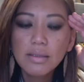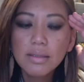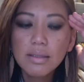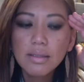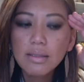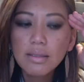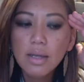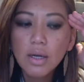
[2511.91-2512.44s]
they
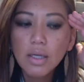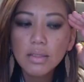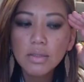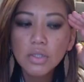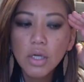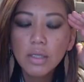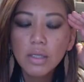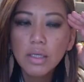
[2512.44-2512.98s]
start
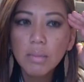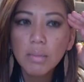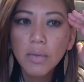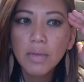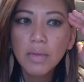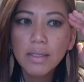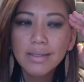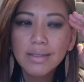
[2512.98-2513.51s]
talking about
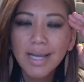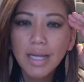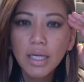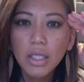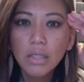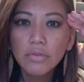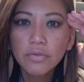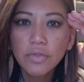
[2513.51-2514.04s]
the
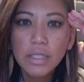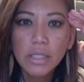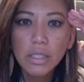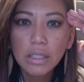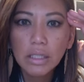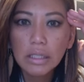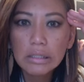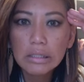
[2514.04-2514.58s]
entire
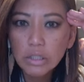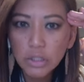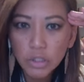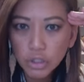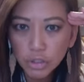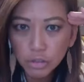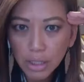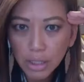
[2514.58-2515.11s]
freaking
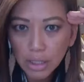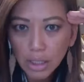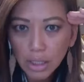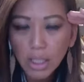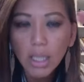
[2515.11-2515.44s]
industry